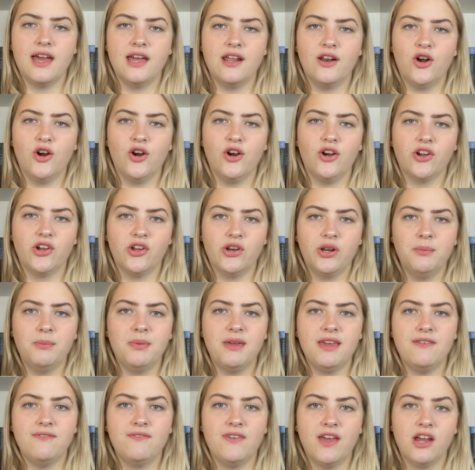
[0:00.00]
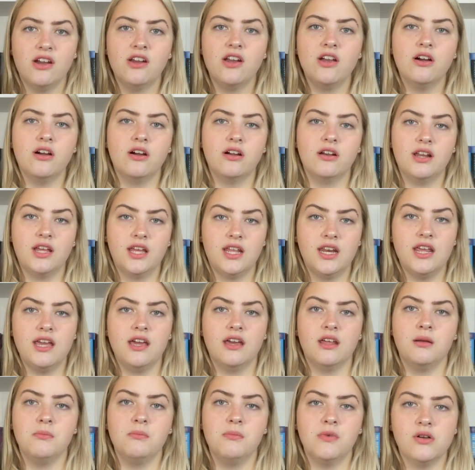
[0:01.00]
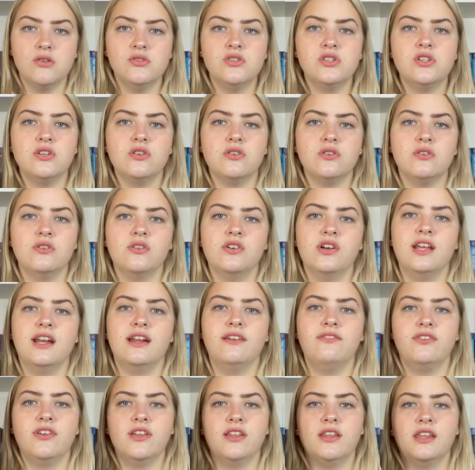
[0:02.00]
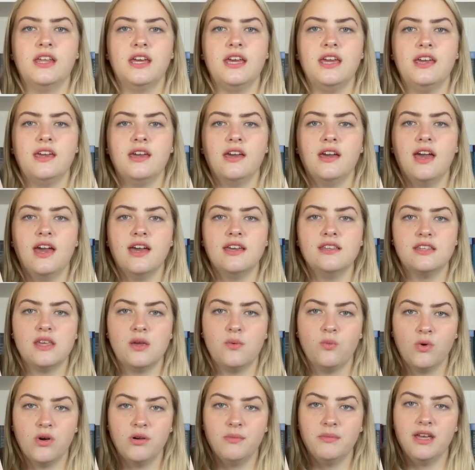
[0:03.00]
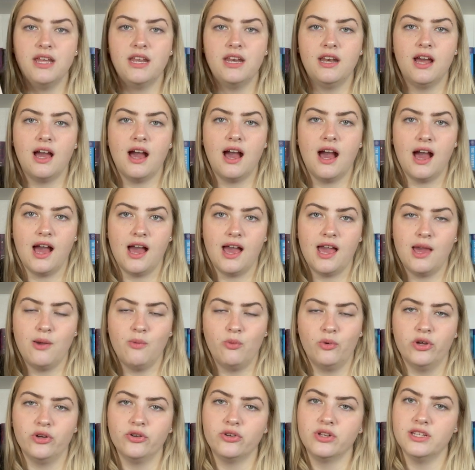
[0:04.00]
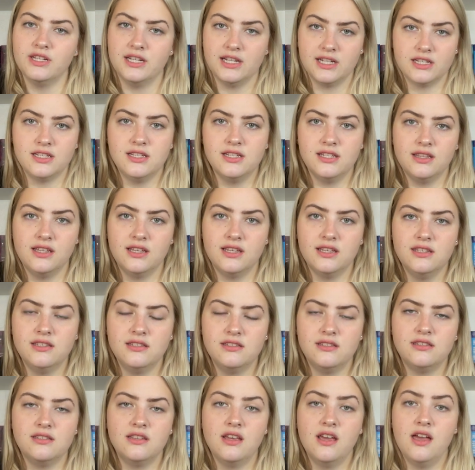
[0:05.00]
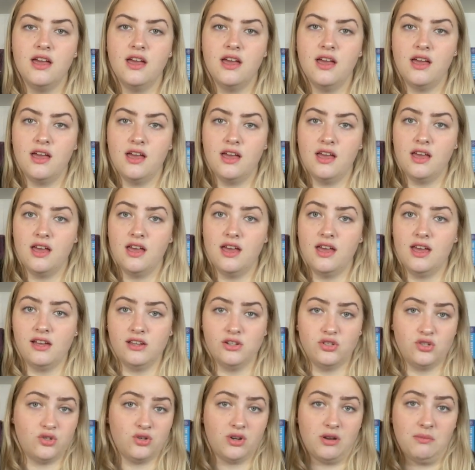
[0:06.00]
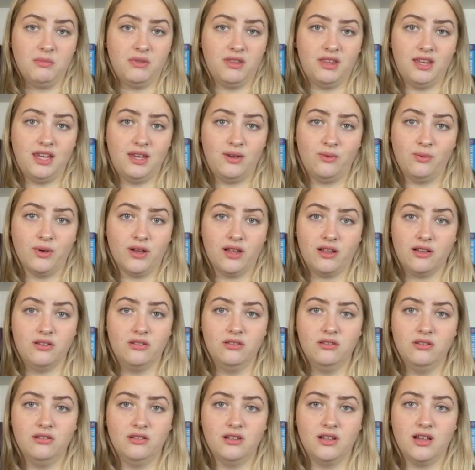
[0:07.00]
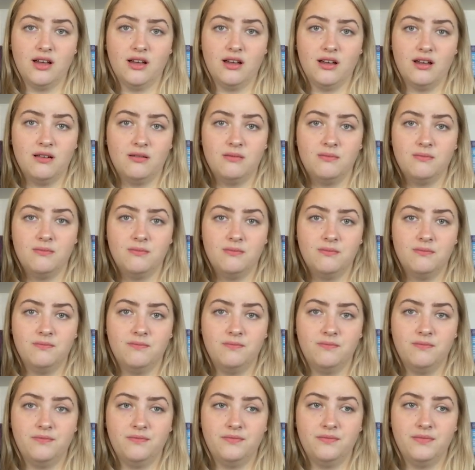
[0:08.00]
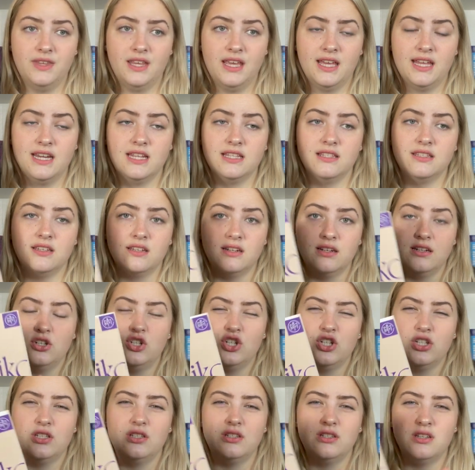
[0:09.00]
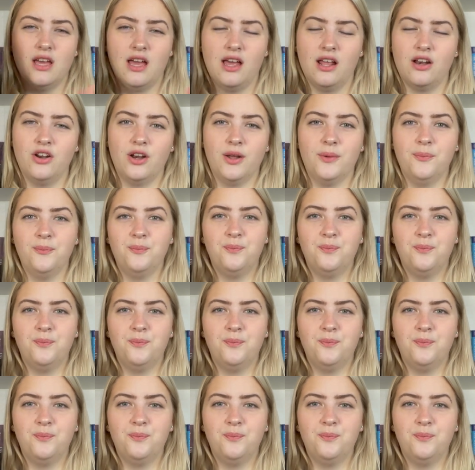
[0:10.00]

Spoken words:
are gonna be very hard-hitting and emotional, and I feel like as a woman I will connect to this extremely well, and it's gonna just, I don't know,